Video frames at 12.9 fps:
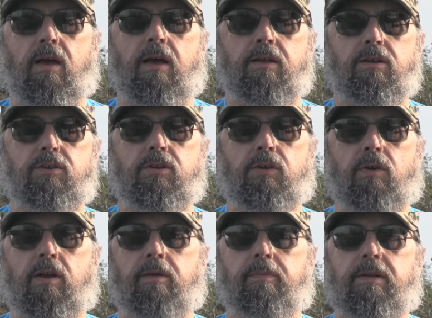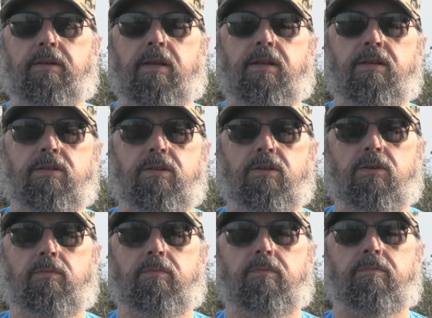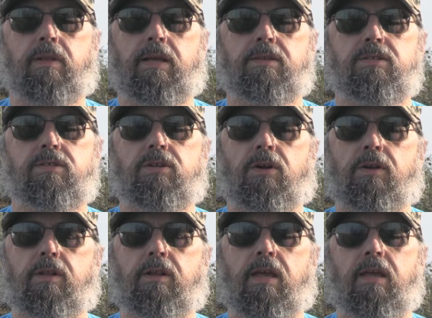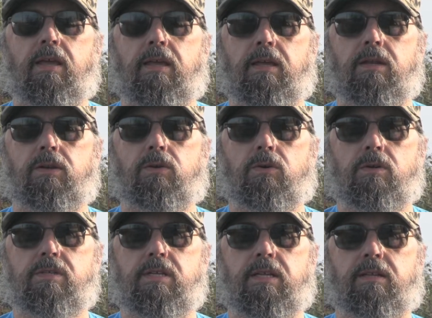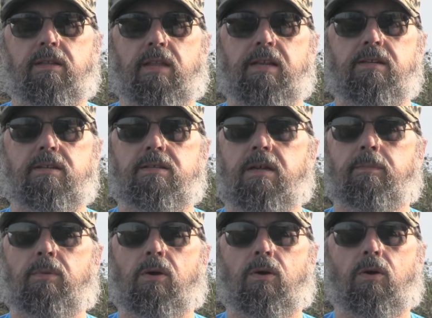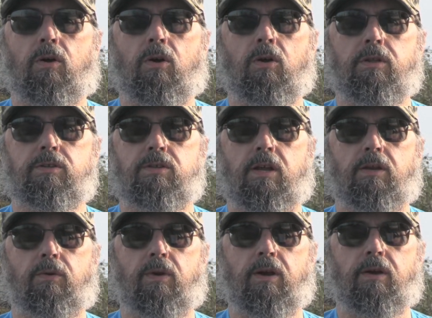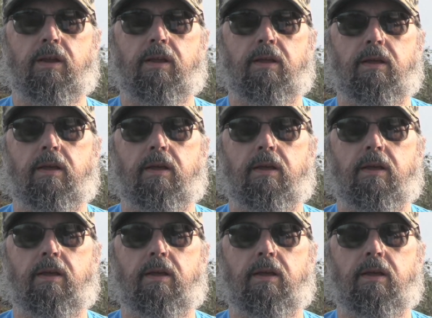I usually recommend getting your plants started indoors in late December or early January,